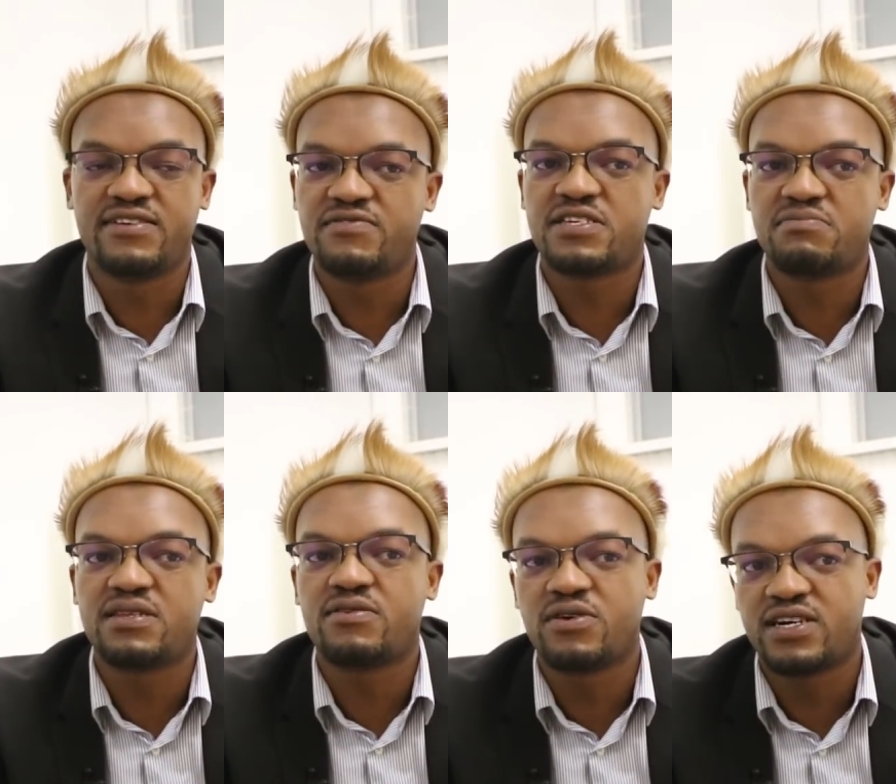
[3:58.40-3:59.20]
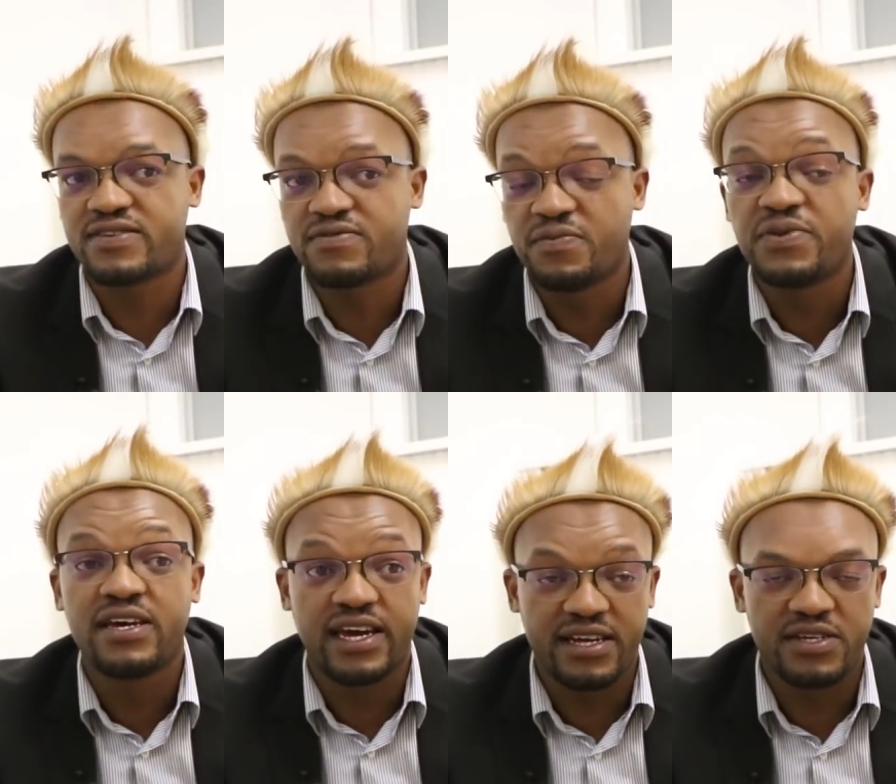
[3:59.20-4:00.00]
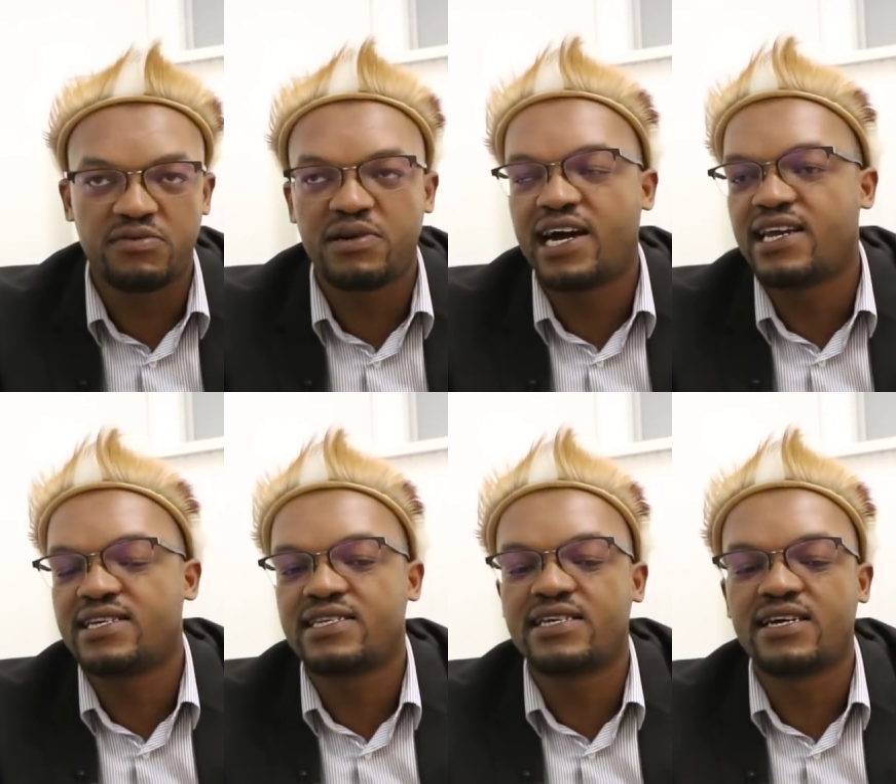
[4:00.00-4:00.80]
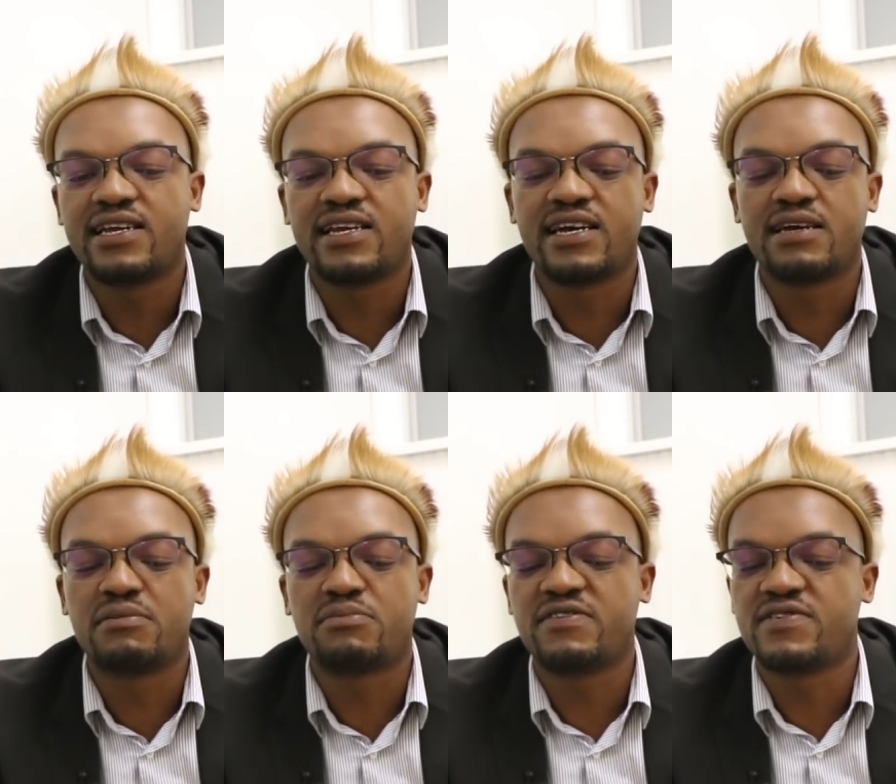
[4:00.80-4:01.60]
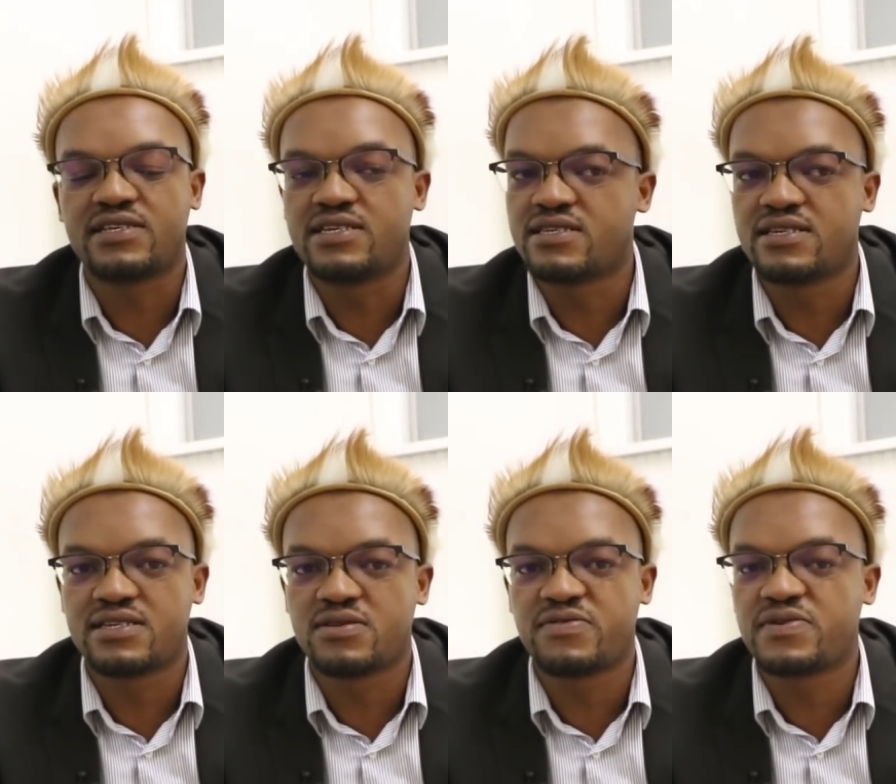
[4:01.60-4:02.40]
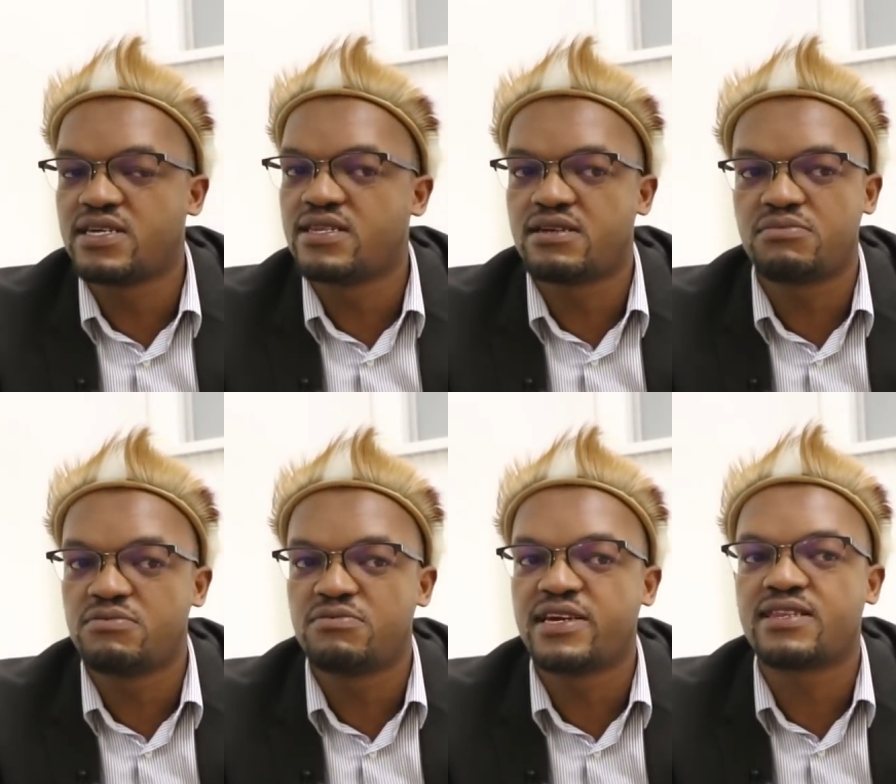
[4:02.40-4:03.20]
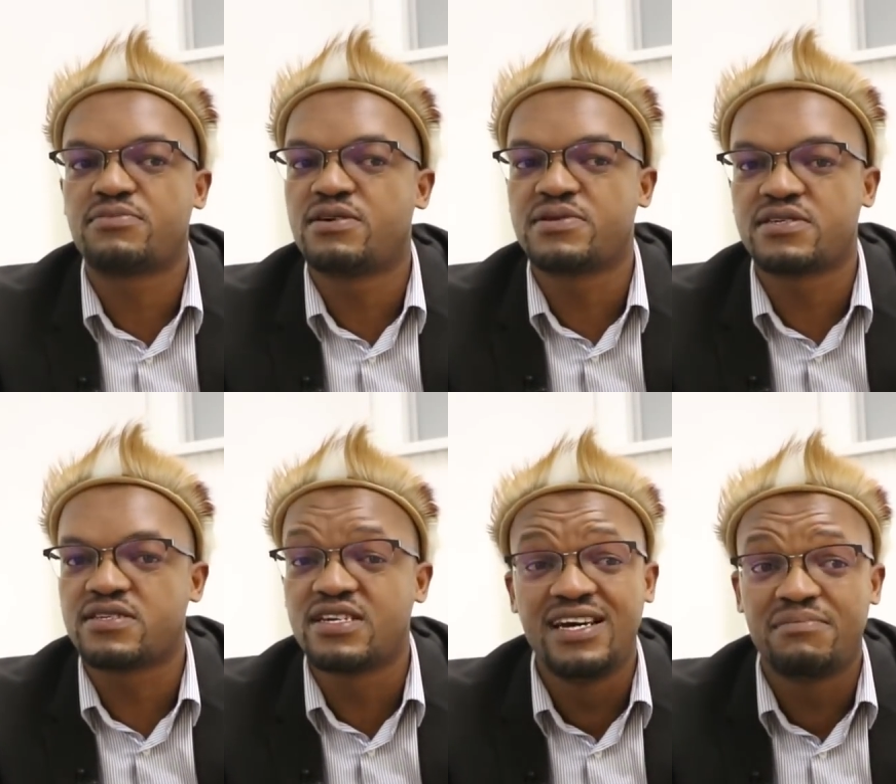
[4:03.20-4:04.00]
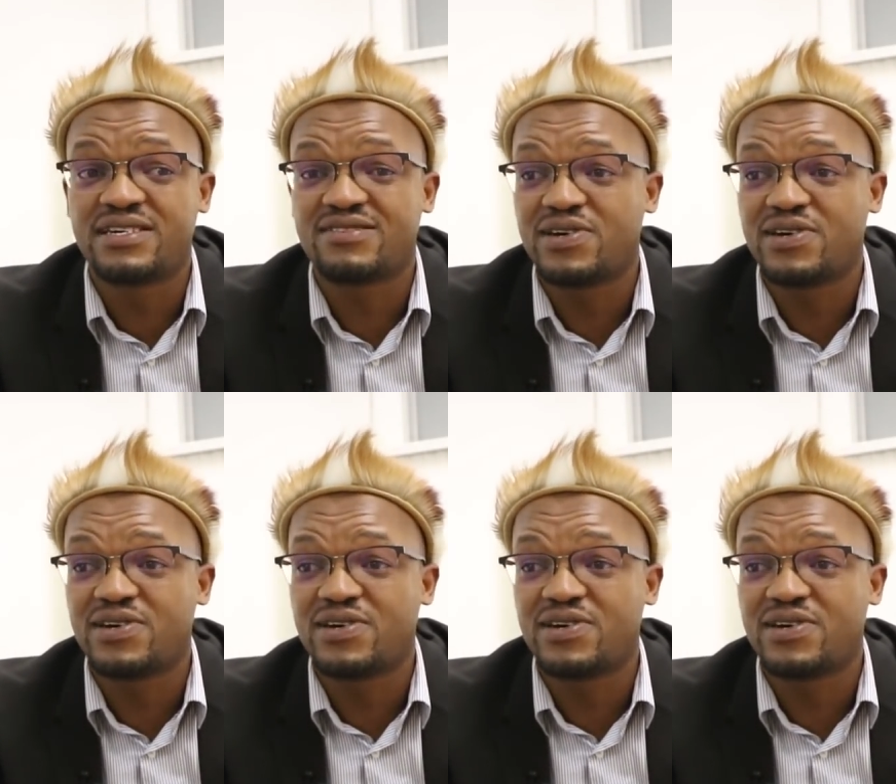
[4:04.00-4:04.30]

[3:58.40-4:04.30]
the investment that we asked for? And as you highlighted earlier, in previous instances, we've seen that people make the promises, but